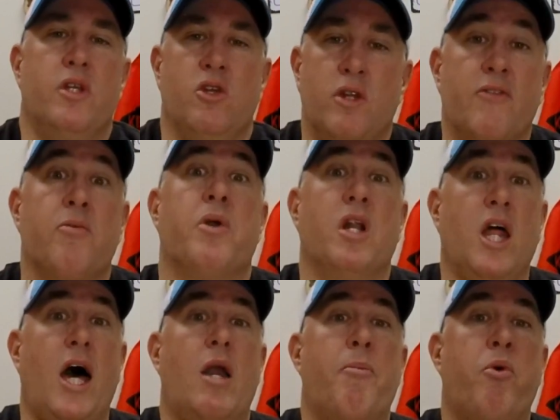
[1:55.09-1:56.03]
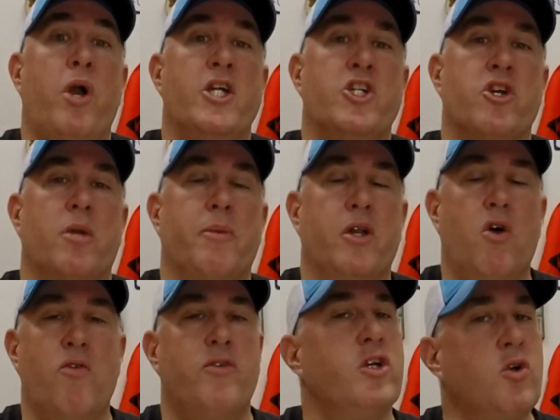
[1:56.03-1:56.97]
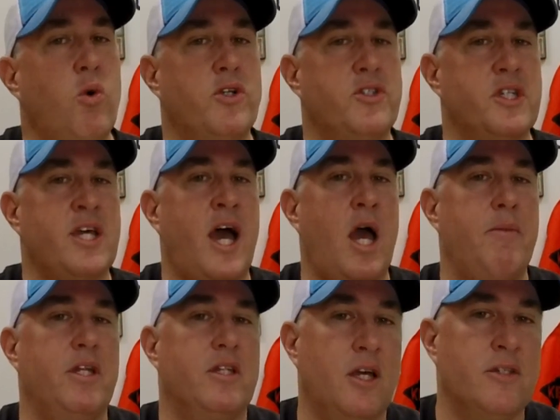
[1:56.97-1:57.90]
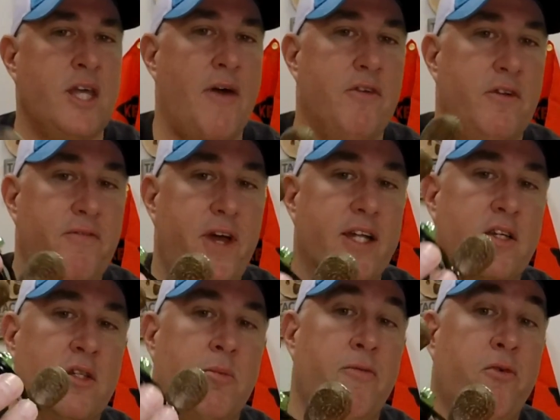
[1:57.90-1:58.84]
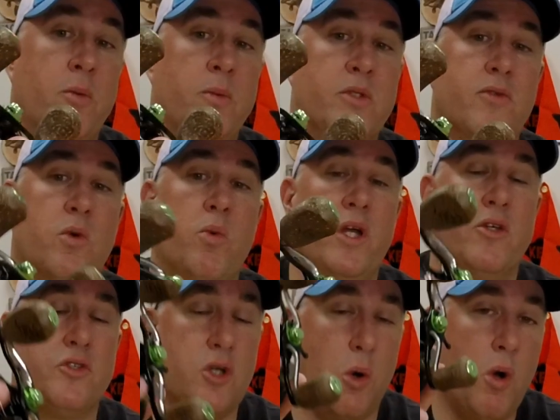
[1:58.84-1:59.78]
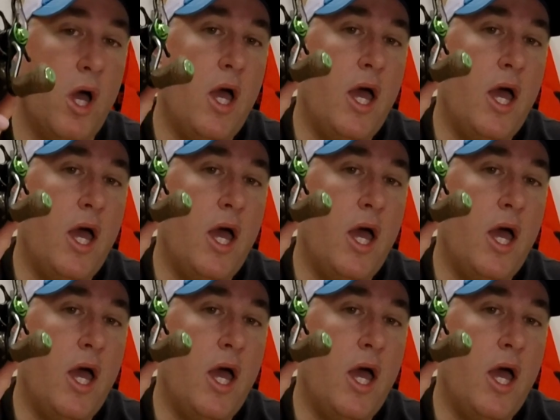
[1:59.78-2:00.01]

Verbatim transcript: you'd have to put a lot of pressure on them, but over the course of time, it does have an effect on the performance of the reel. So